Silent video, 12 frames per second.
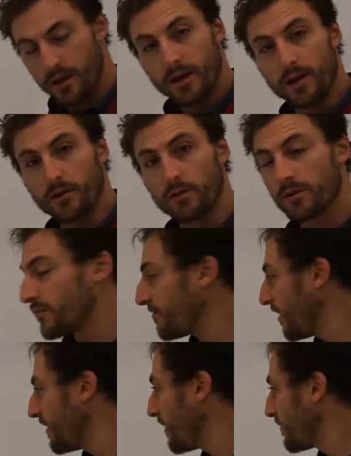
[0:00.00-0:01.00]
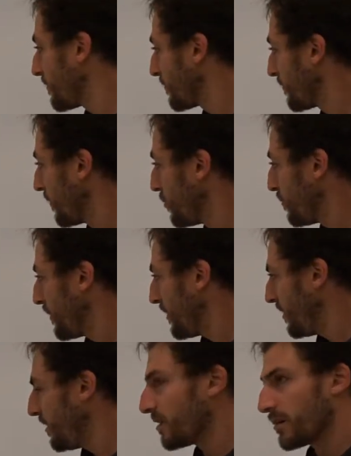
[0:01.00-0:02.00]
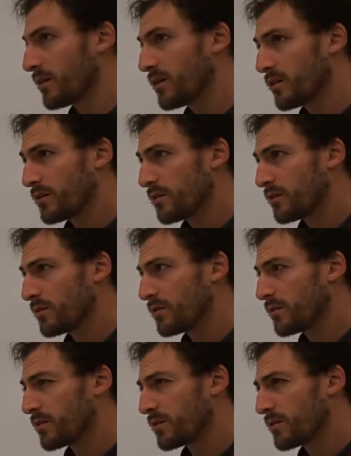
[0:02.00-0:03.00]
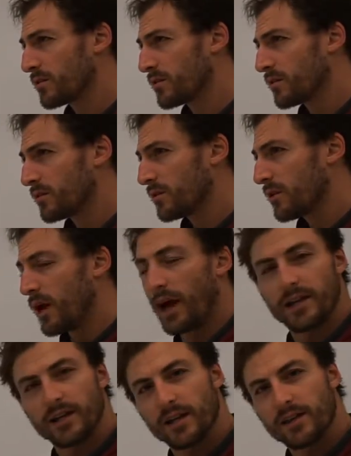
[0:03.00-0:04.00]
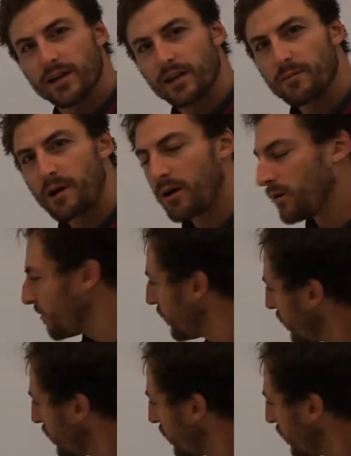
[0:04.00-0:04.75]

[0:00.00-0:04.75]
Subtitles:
In order to find out the slope here, I need to think about,